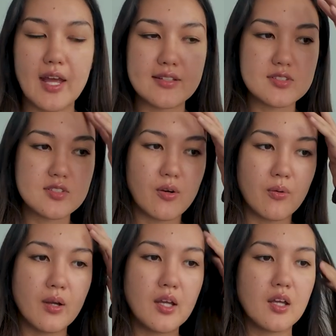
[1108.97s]
And
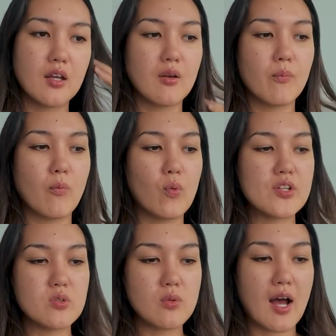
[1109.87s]
so
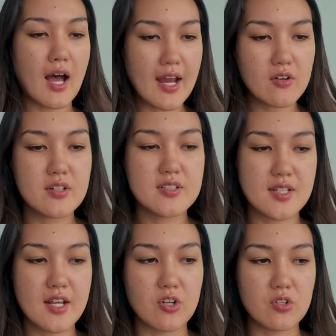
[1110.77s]
when you hire a
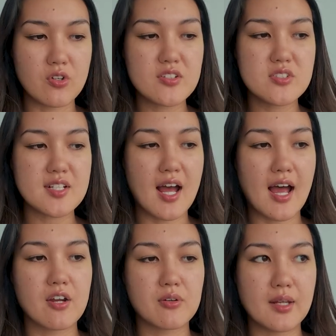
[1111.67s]
designer, you're not just
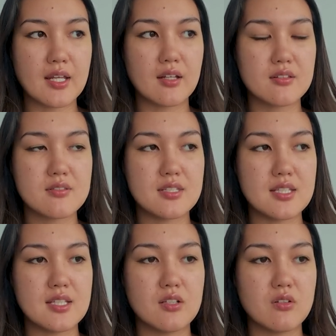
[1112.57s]
hiring
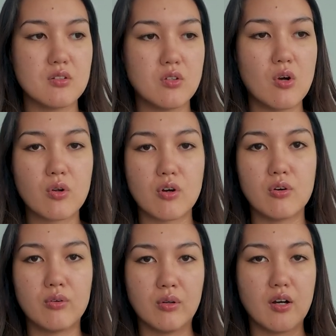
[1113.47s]
the
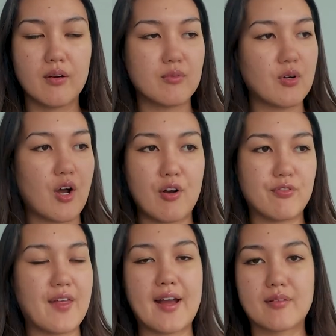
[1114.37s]
logo
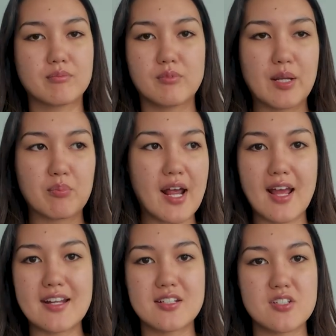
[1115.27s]
of that like brand
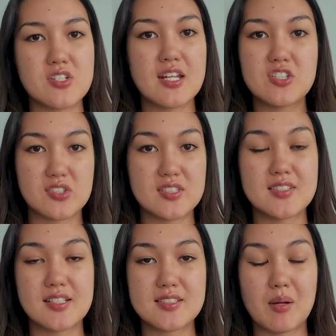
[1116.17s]
identity, just as
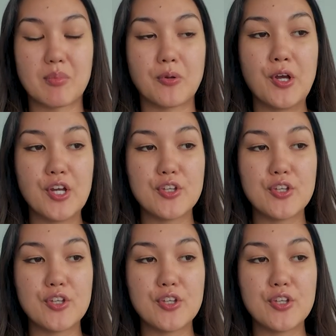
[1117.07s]
an example.